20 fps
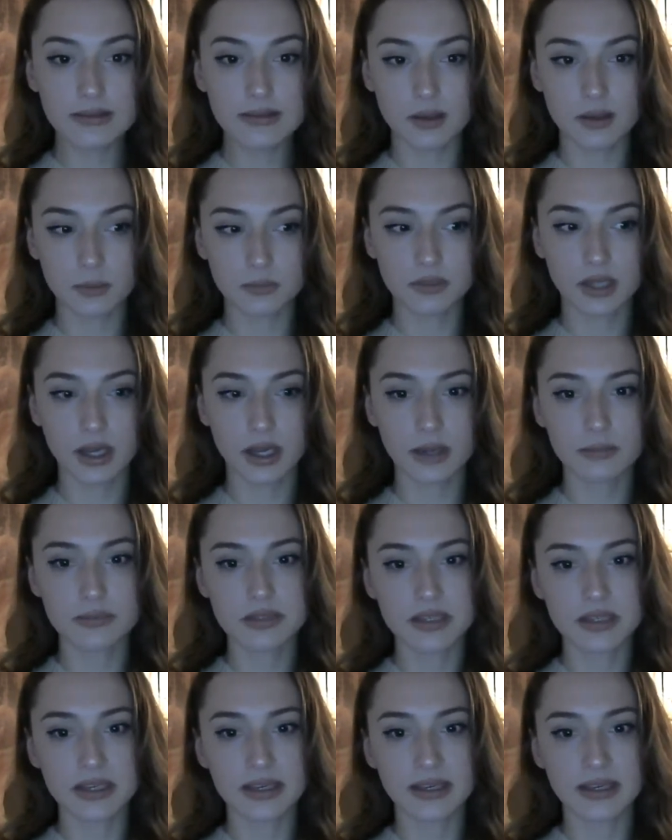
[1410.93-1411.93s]

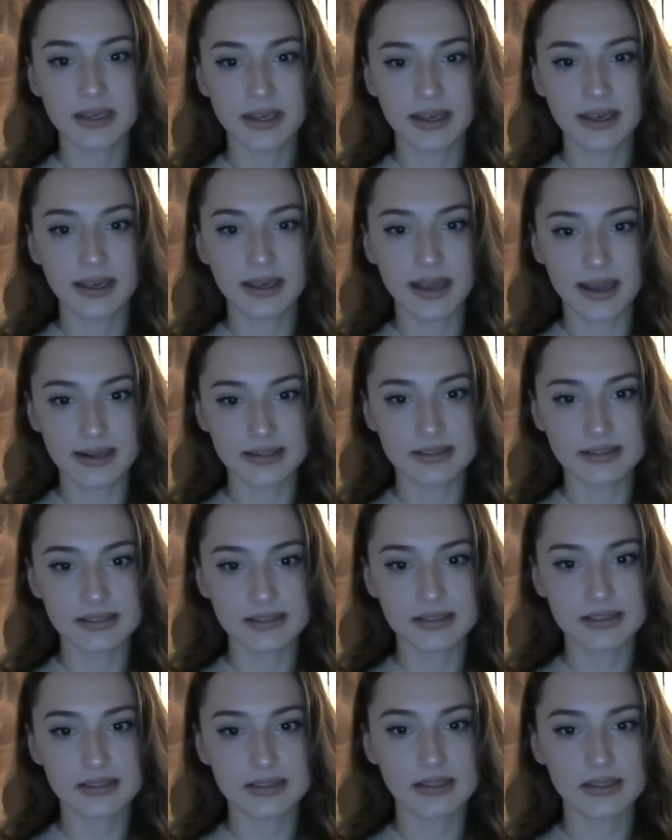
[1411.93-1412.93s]
sometimes it
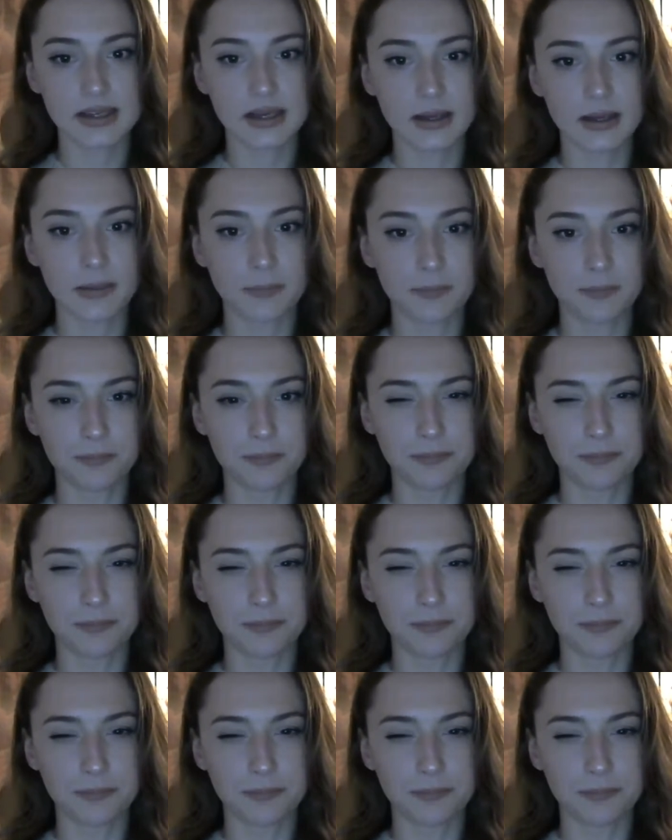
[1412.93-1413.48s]
gets a